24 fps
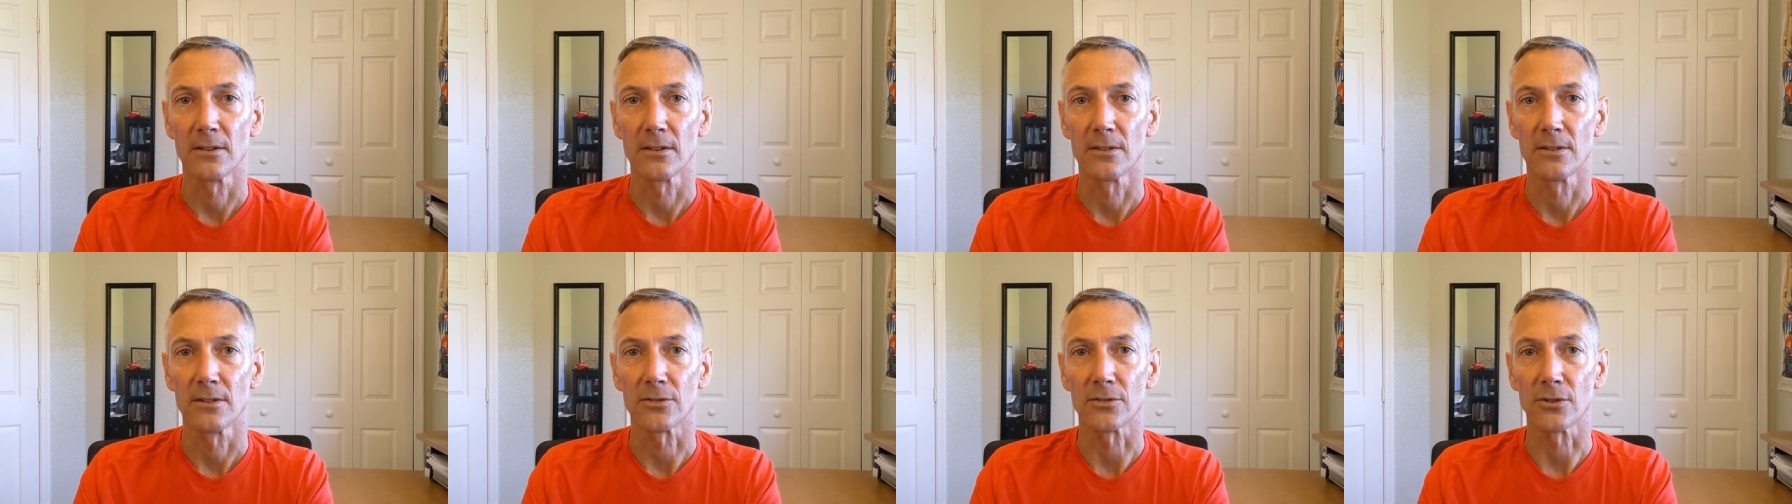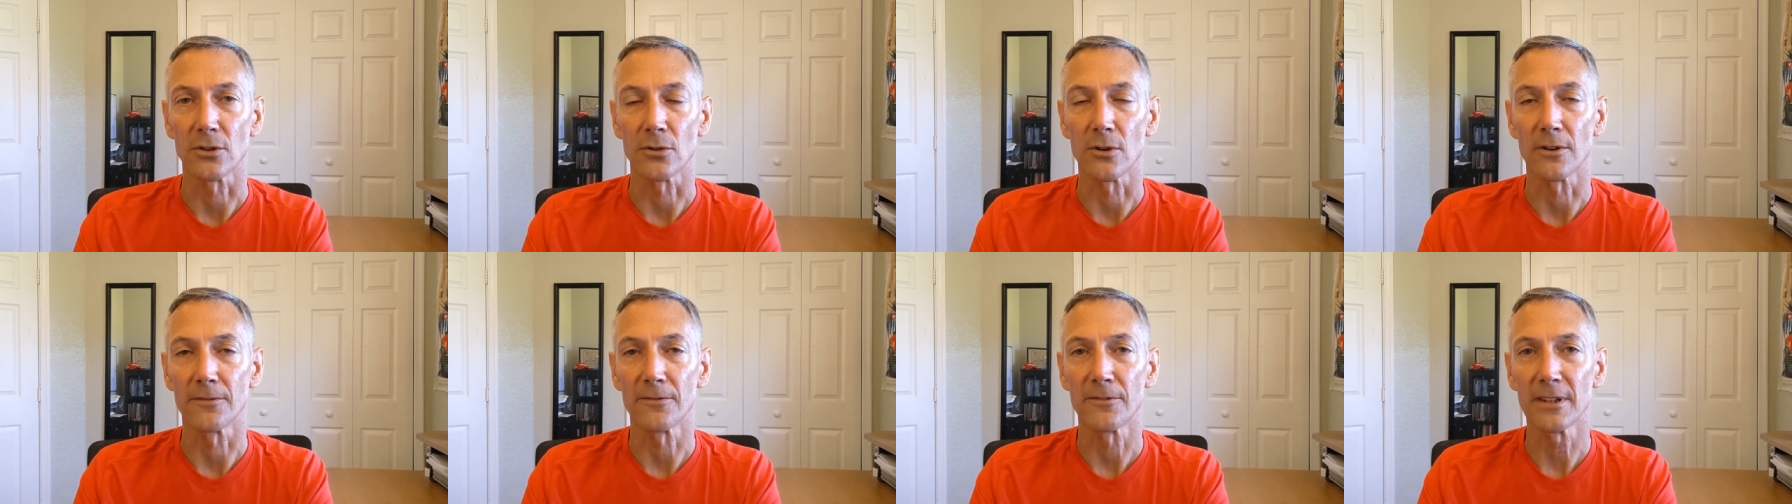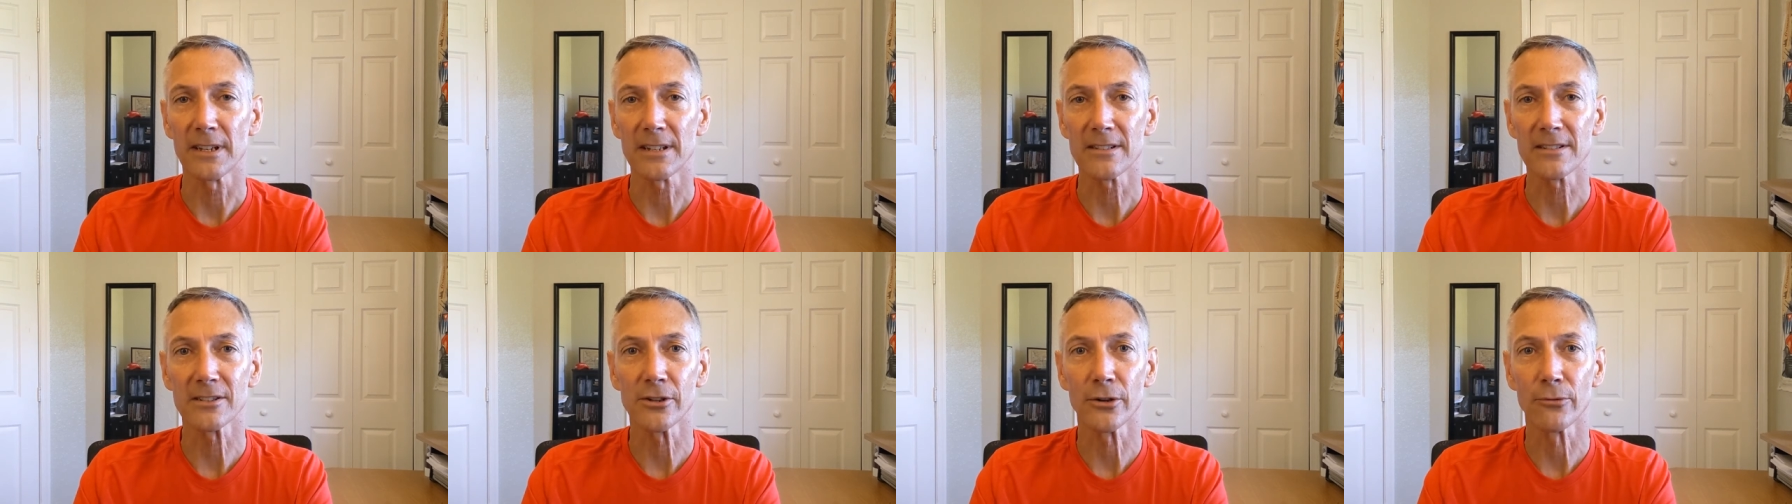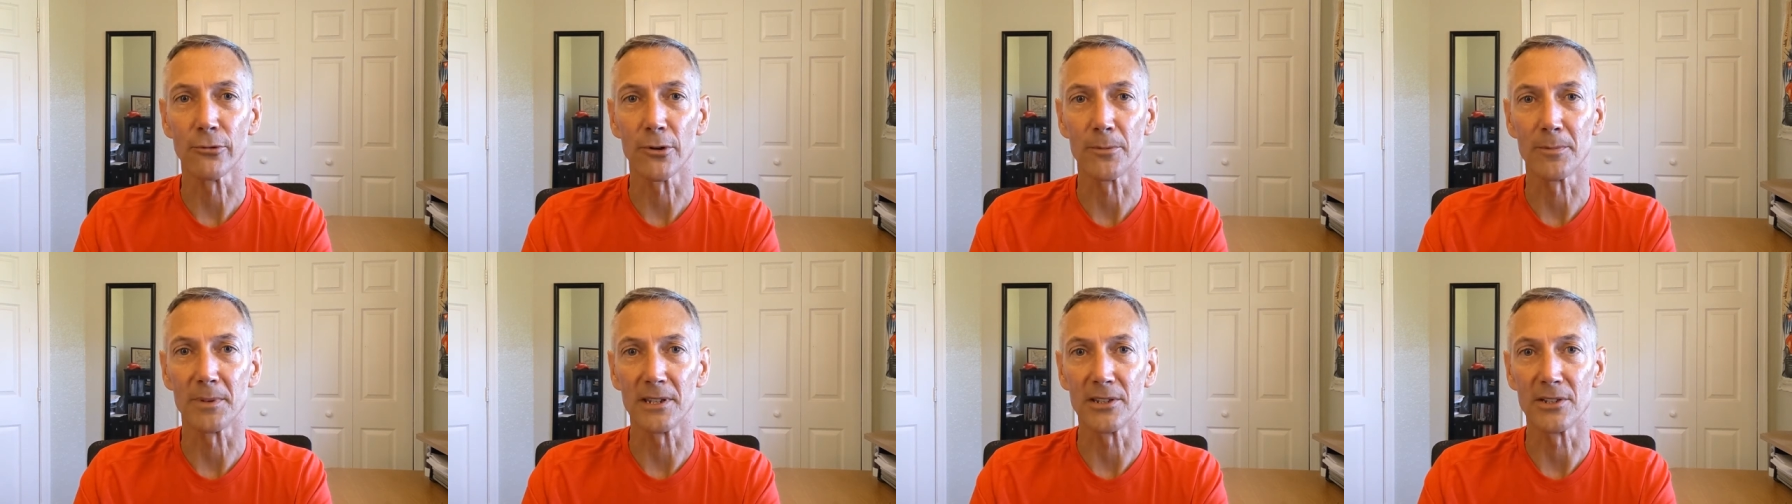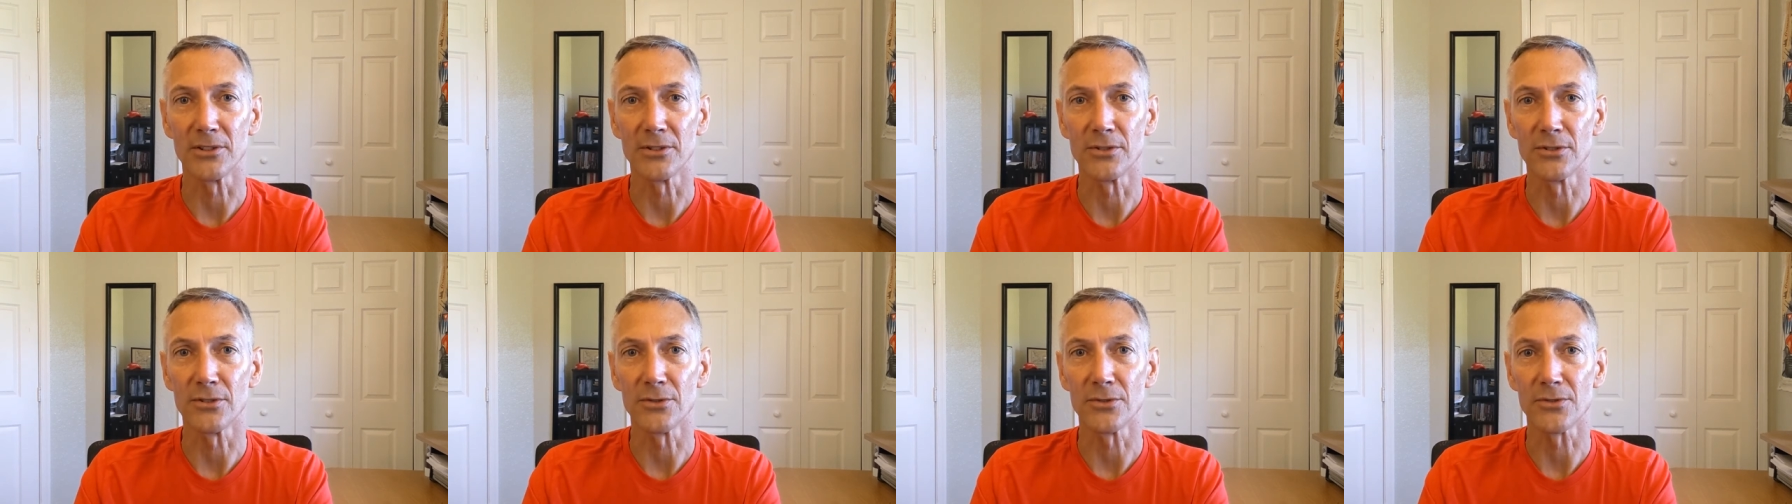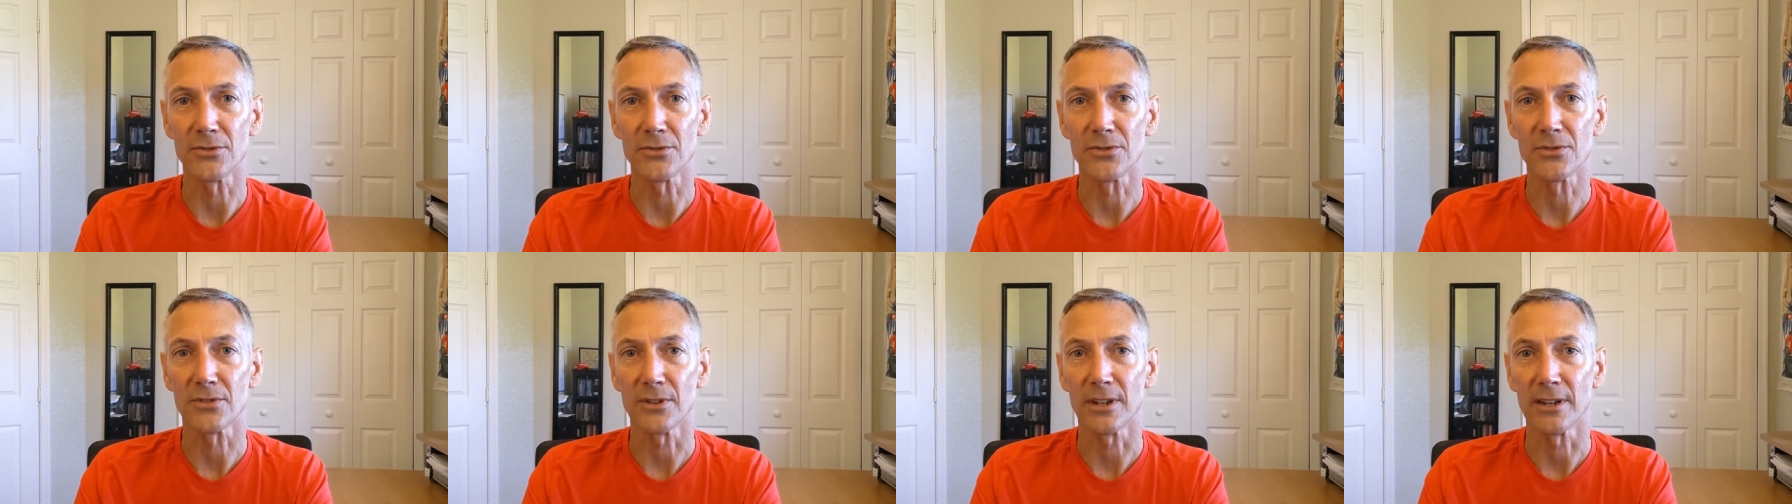So a fixed loan would be
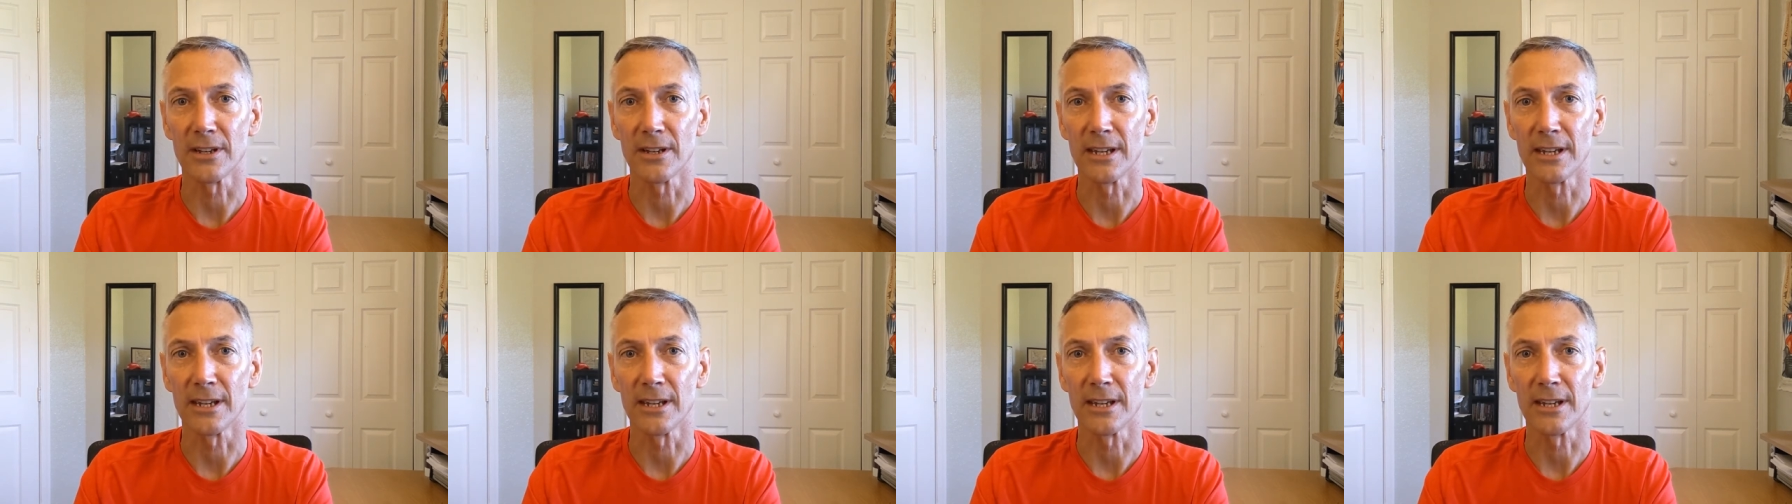used